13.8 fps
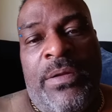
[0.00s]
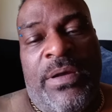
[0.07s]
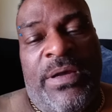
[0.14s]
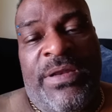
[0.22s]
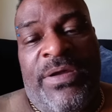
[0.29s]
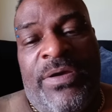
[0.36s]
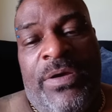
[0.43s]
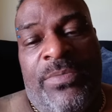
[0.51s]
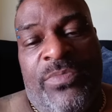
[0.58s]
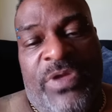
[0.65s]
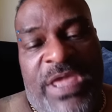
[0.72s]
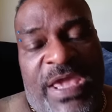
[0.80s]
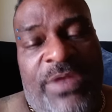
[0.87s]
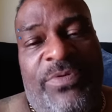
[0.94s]
and
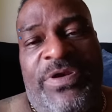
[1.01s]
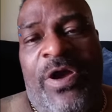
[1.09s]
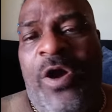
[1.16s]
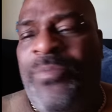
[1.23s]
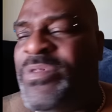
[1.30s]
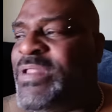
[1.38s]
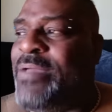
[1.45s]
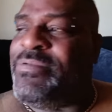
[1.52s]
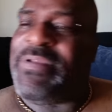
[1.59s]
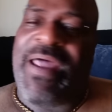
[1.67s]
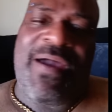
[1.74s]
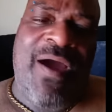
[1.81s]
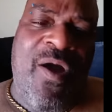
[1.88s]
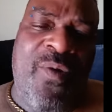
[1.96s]
kicking with the homies, they were
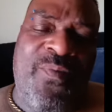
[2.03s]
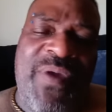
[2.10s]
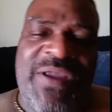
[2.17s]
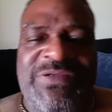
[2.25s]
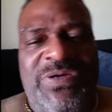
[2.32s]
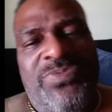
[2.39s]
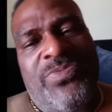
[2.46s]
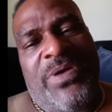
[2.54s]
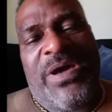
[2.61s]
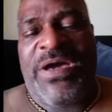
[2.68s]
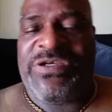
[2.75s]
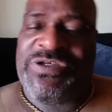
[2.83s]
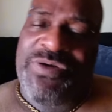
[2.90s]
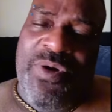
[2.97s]
like, oh, Big Tune,
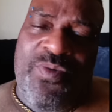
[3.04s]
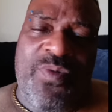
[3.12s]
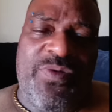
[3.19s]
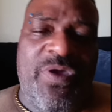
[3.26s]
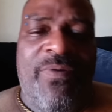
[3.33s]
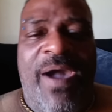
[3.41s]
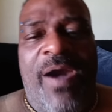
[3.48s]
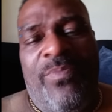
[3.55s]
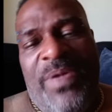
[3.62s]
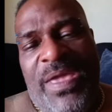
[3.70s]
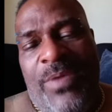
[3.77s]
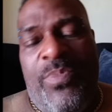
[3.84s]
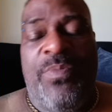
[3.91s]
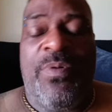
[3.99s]
cuz, you know, woo, you out,
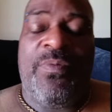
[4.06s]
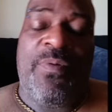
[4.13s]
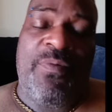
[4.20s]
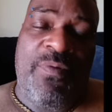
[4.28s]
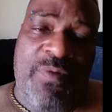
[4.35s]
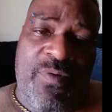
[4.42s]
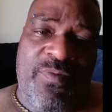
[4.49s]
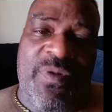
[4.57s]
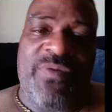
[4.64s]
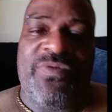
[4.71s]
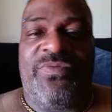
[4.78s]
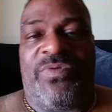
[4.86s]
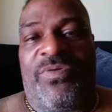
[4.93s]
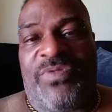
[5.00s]
man. Woo, woo, woo, woo, woo,
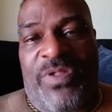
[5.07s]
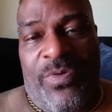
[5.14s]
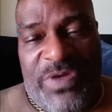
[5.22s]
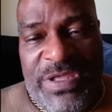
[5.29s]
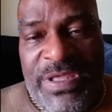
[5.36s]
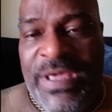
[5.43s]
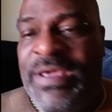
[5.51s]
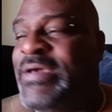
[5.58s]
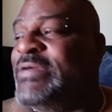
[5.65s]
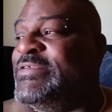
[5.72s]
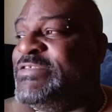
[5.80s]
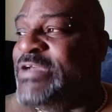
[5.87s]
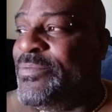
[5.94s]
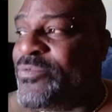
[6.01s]
you know, so we
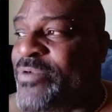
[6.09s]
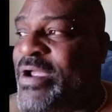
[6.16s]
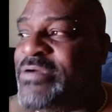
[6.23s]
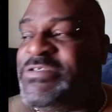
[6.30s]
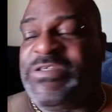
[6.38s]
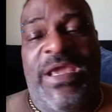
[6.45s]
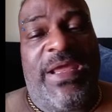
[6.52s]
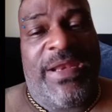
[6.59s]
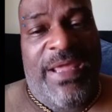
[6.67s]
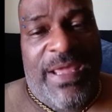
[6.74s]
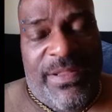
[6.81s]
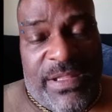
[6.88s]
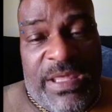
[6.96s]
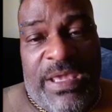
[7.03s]
jumping around, shaking
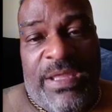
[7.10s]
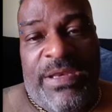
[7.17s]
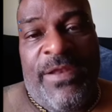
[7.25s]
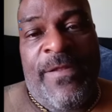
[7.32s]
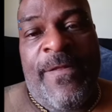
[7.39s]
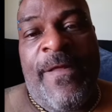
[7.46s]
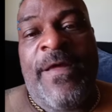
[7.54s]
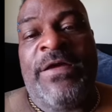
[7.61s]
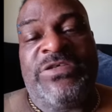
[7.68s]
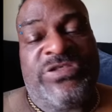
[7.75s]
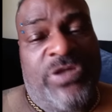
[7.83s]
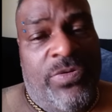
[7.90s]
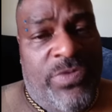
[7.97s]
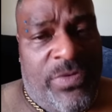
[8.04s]
hands, kicking it.
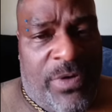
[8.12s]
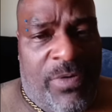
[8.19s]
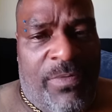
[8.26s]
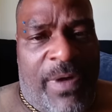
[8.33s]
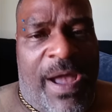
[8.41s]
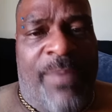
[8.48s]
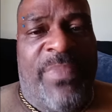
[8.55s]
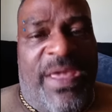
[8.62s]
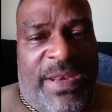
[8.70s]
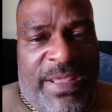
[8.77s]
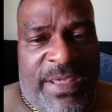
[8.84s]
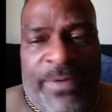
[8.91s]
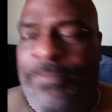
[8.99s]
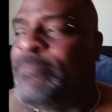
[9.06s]
So, you know, I met
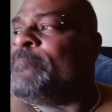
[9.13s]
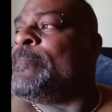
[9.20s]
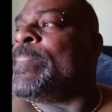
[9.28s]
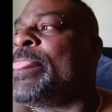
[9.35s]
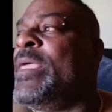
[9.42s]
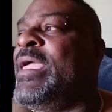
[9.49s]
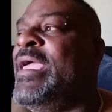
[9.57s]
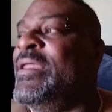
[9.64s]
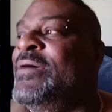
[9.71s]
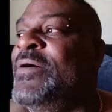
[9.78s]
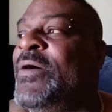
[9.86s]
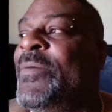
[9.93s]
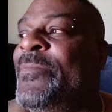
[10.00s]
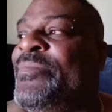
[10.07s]
him
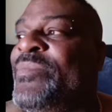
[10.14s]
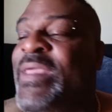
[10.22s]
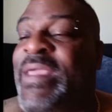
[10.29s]
and